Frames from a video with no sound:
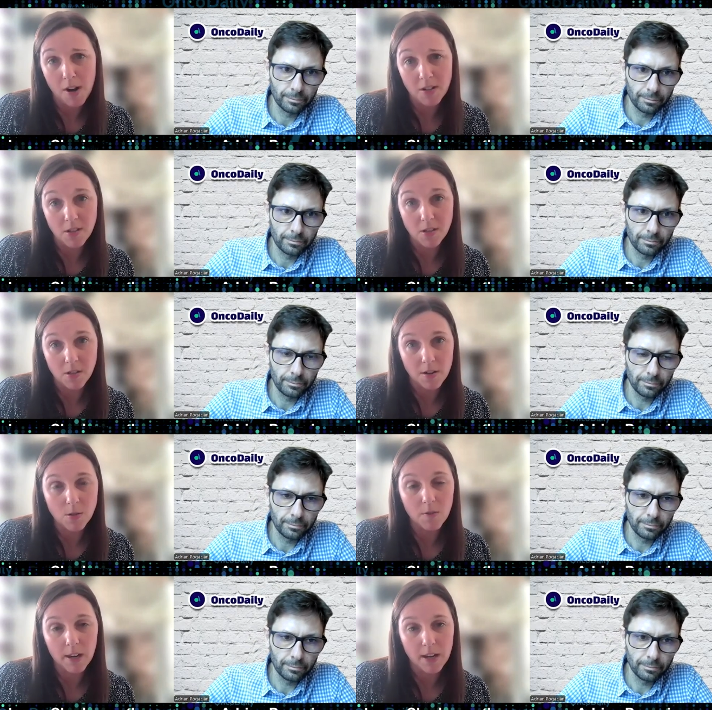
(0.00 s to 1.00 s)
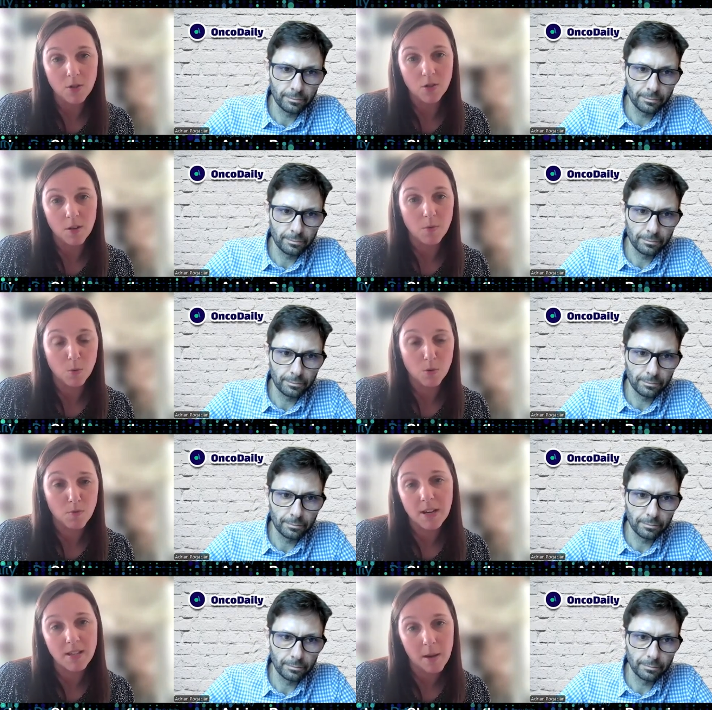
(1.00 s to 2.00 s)
Speaker 1: of wider societal relationships was
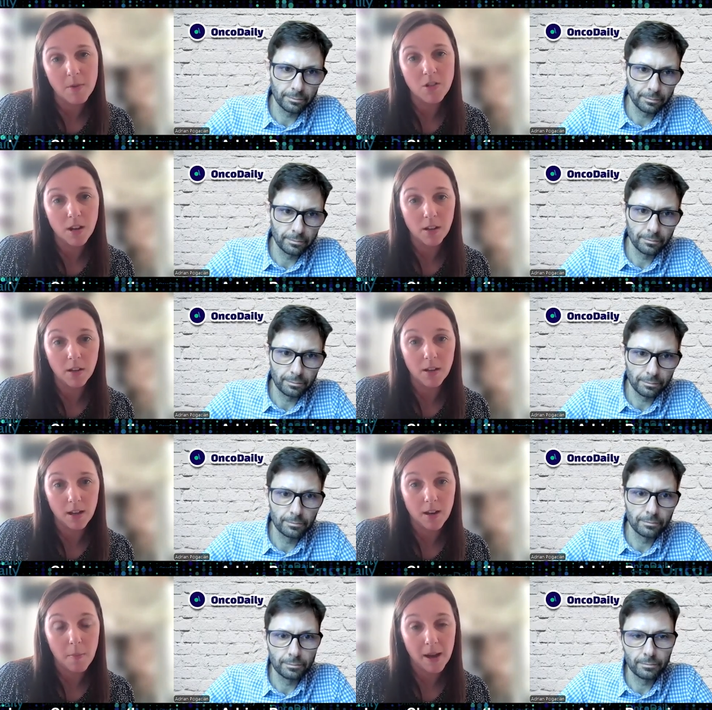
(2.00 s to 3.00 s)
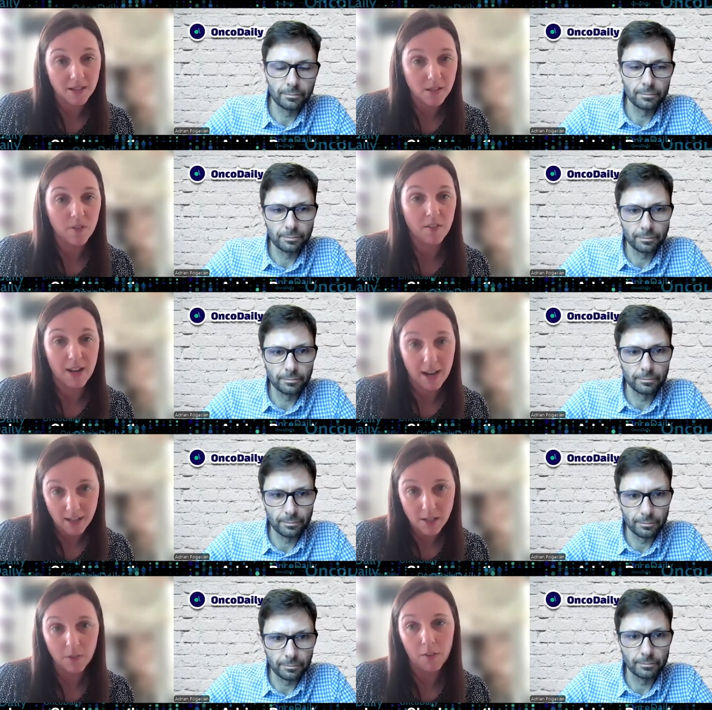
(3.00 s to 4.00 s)
really damaging and impacted very
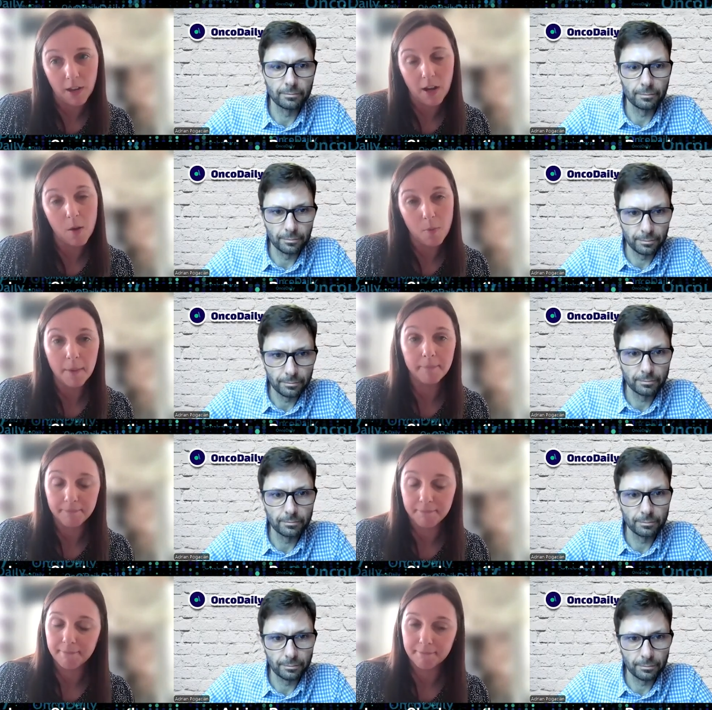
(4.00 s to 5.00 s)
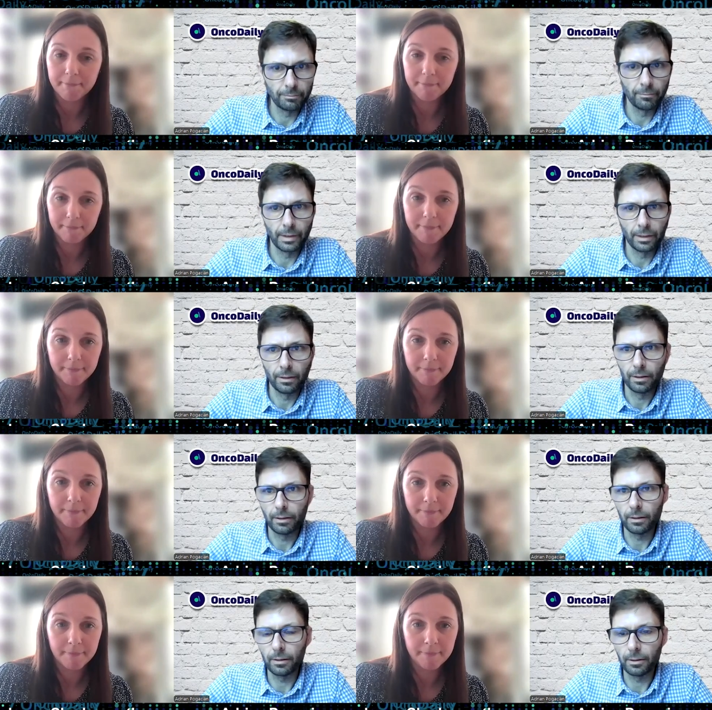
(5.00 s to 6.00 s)
negatively on their coping
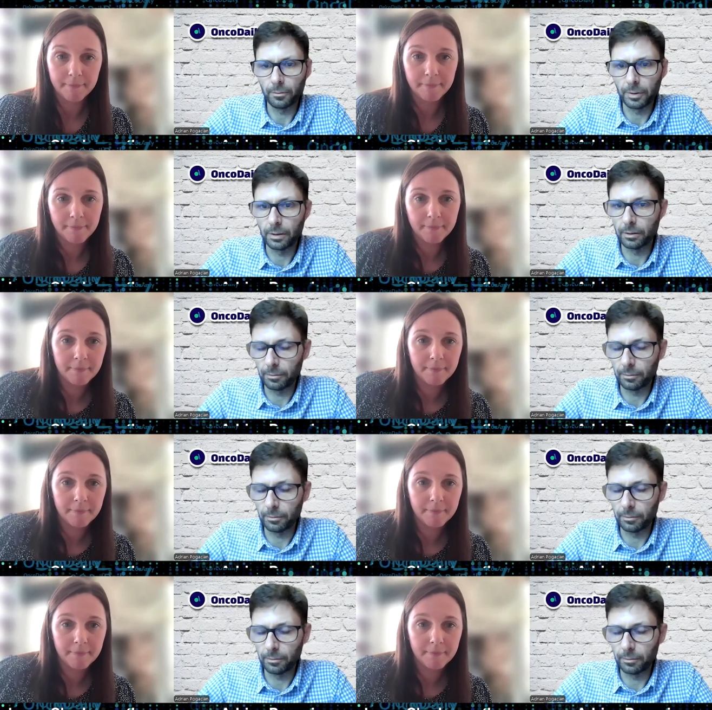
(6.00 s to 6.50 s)
Speaker 2: uh, we